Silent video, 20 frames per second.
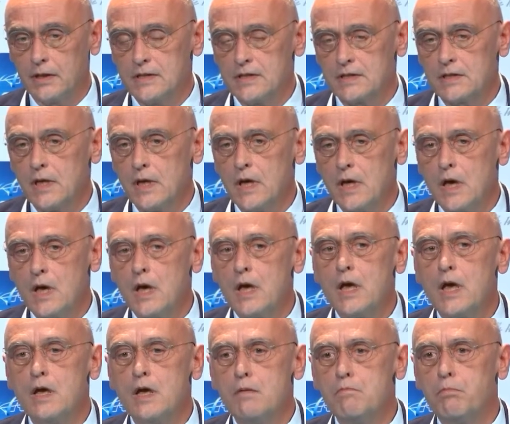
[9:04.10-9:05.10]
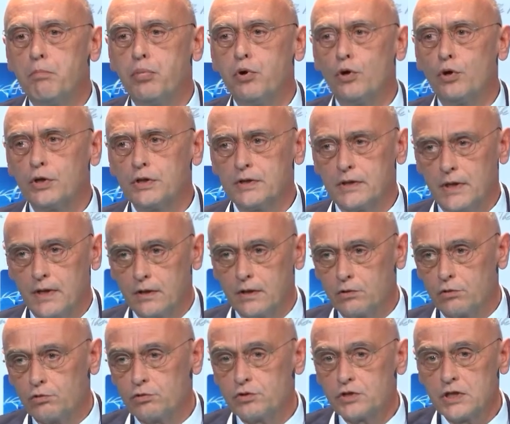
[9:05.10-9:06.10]
is
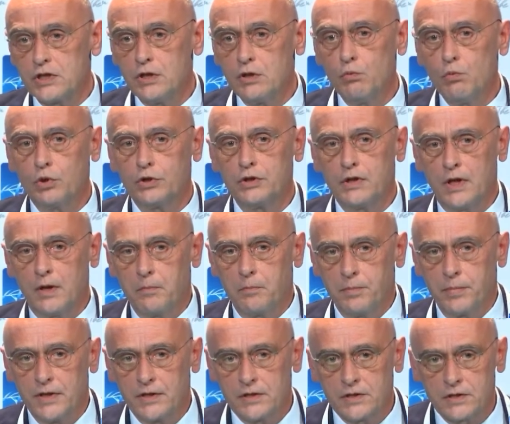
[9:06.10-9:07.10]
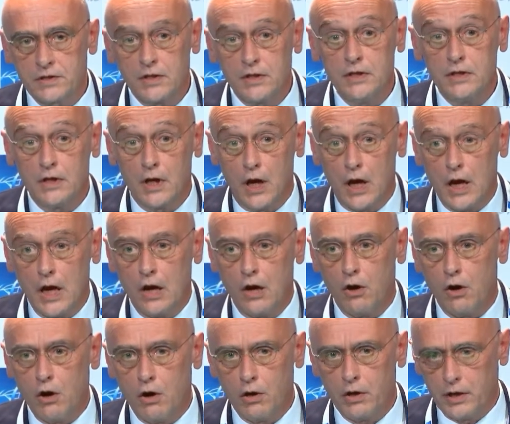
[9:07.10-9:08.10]
important to see what happens in a
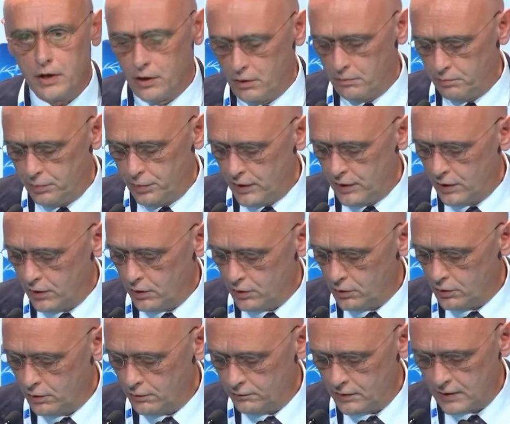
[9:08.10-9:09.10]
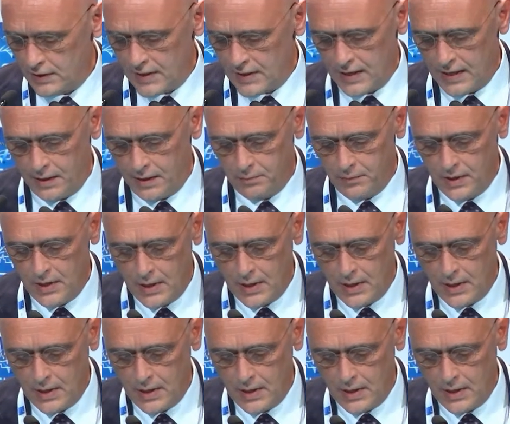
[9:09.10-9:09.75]
longer period of time.